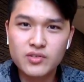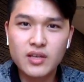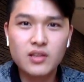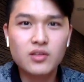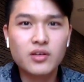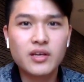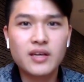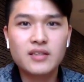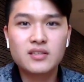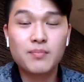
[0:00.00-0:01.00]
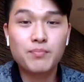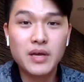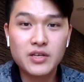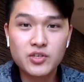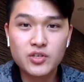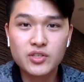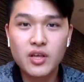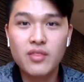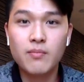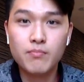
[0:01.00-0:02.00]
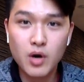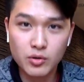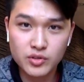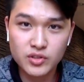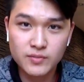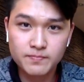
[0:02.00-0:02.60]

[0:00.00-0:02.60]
They look at the pictures the most,